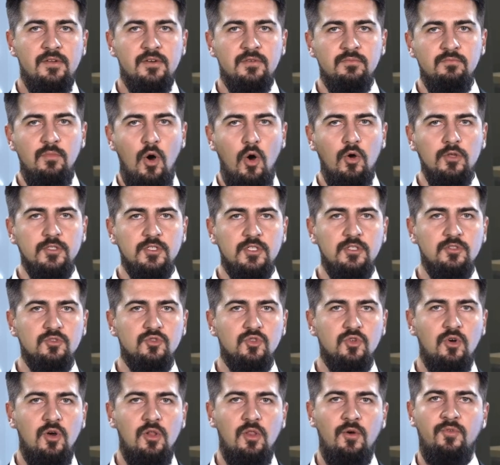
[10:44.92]
The remote
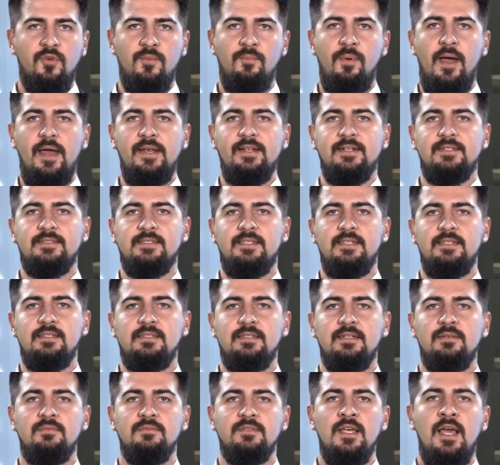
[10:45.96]
control of robotic
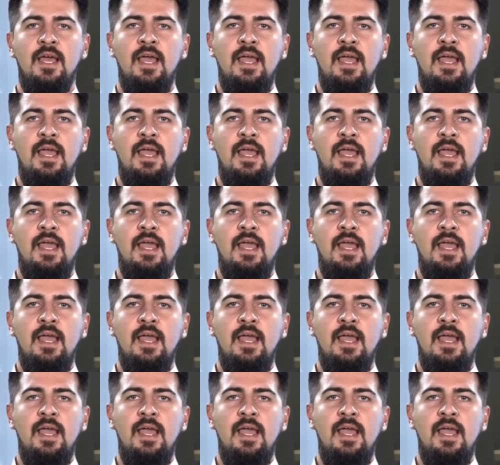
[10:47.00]
systems